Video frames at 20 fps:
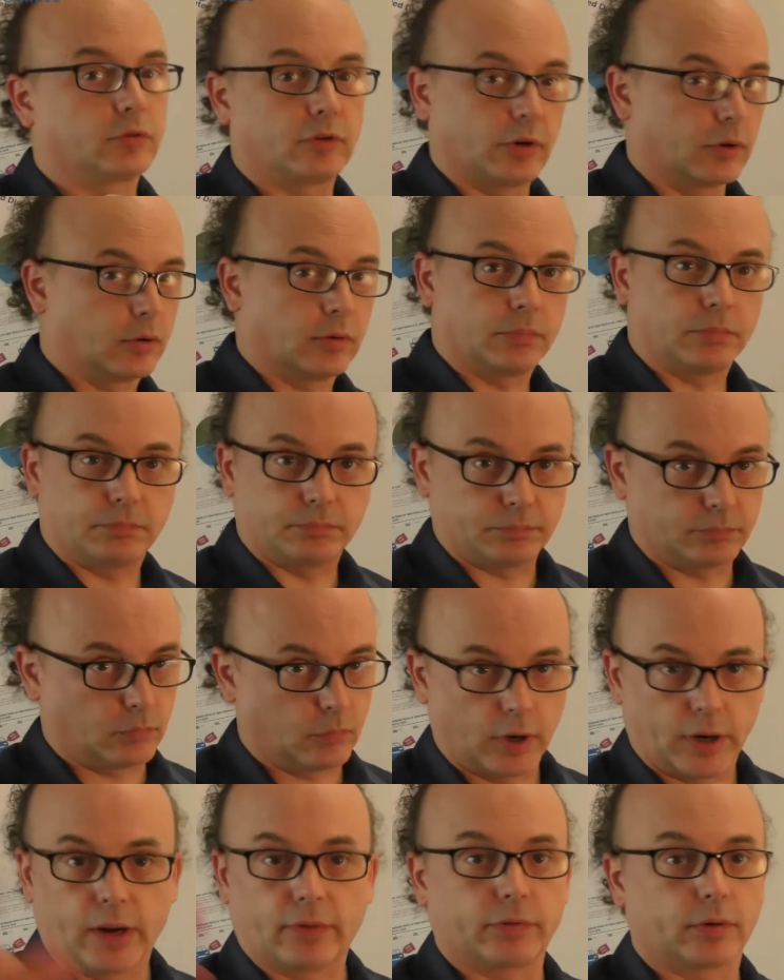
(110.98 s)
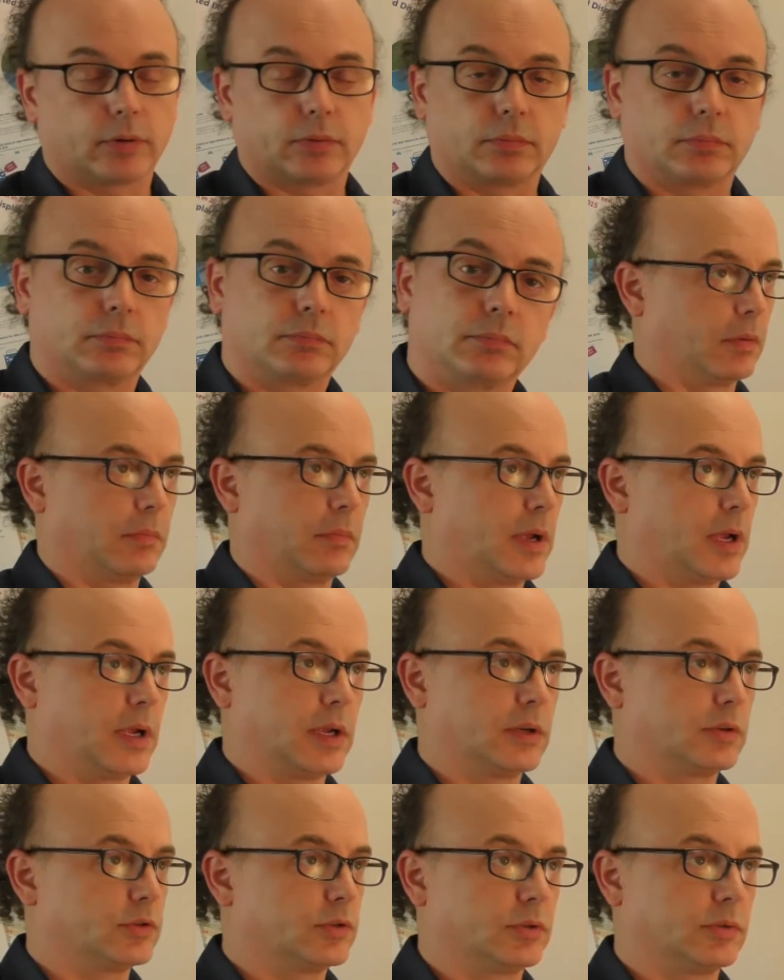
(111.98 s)
till whenever,
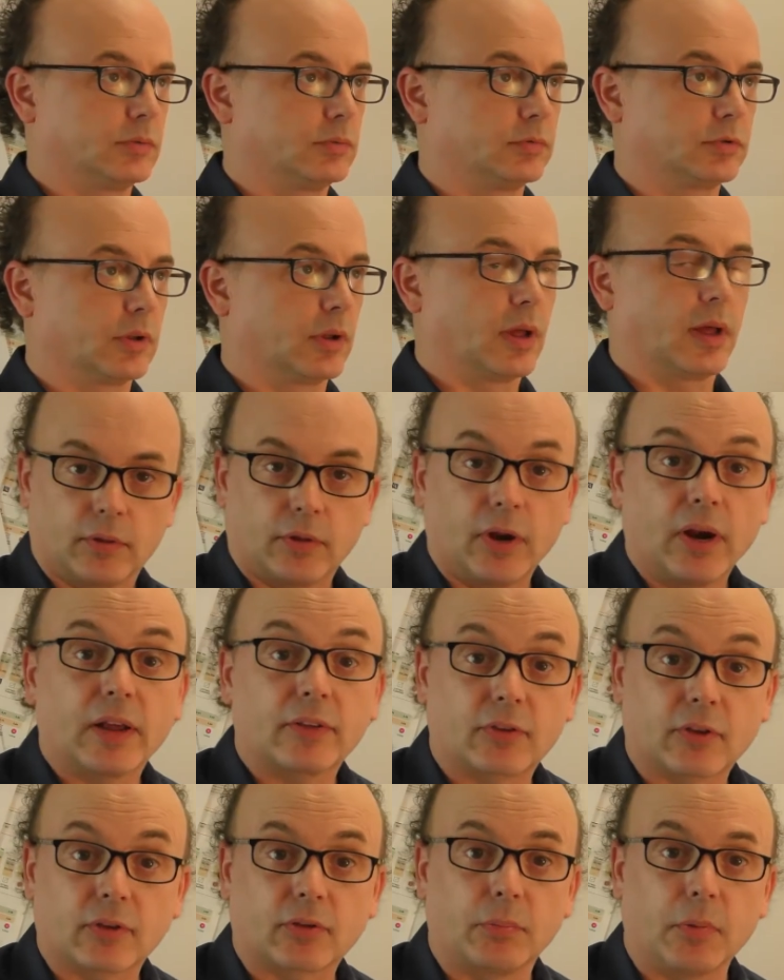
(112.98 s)
May, June, July. The next six